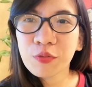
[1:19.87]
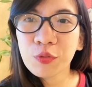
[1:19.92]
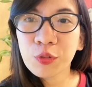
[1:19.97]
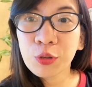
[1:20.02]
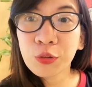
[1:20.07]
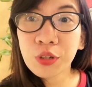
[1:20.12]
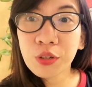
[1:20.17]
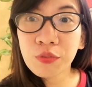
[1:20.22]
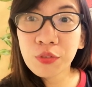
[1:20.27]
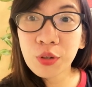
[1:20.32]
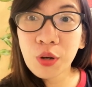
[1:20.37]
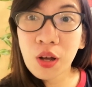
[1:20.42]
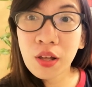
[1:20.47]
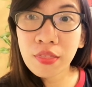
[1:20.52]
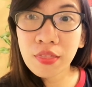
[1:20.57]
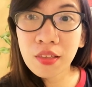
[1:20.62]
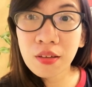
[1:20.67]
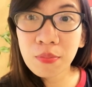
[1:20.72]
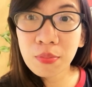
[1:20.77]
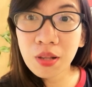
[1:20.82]
We'll review on
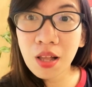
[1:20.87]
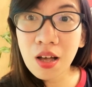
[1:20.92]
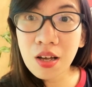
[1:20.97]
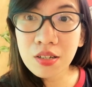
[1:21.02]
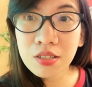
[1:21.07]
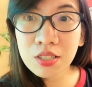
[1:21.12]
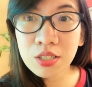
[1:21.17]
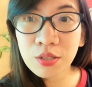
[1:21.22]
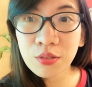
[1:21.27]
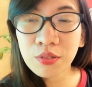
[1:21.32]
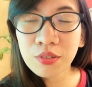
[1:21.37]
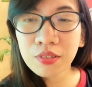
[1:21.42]
the blog soon.